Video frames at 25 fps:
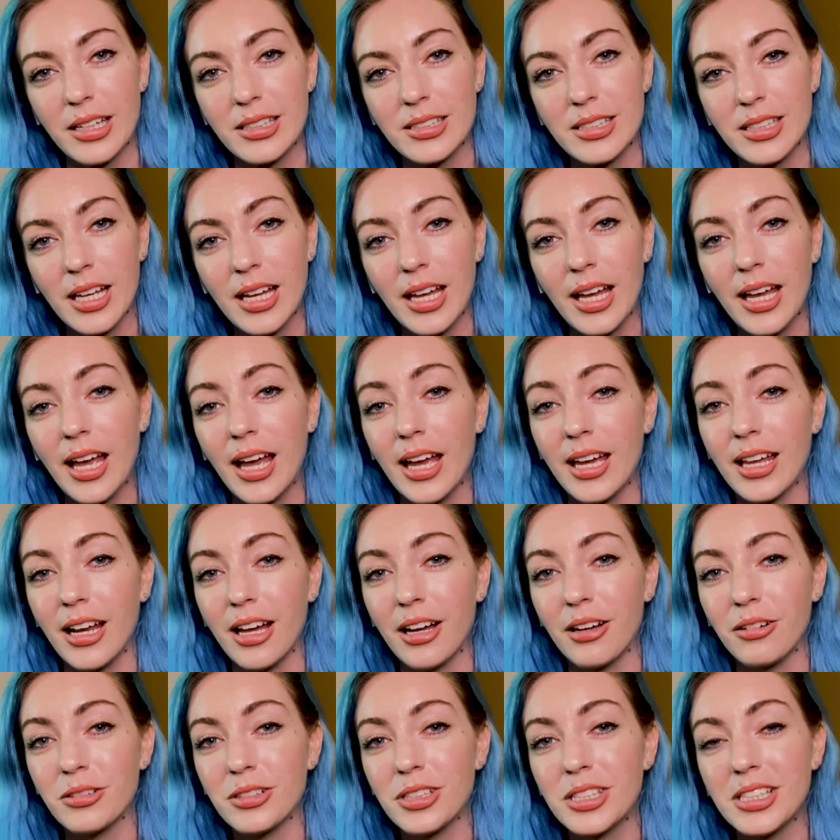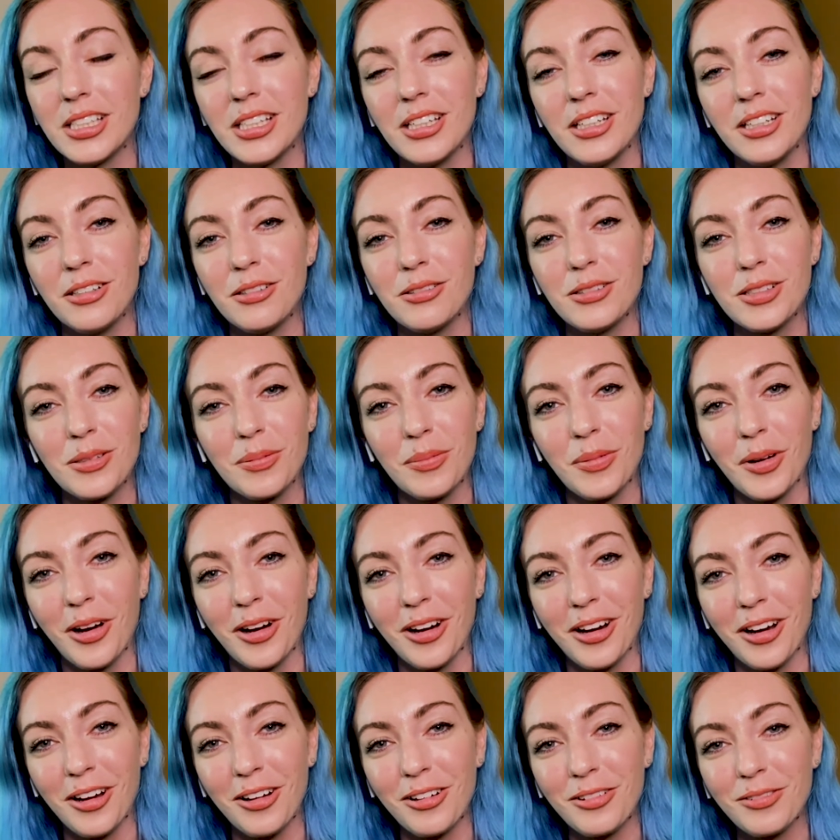and I will see you
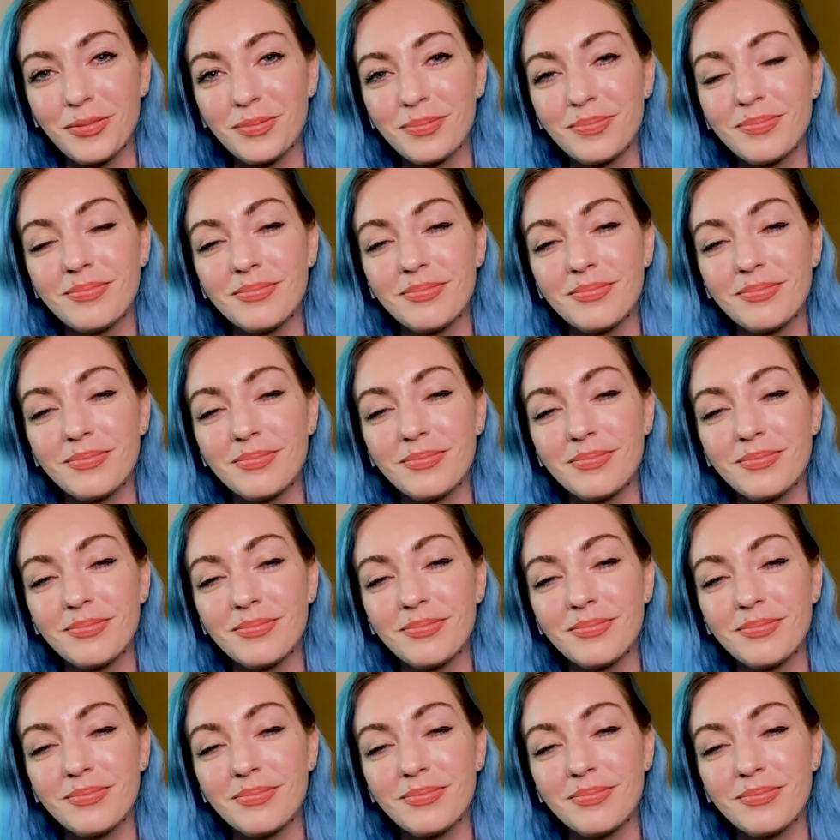tomorrow.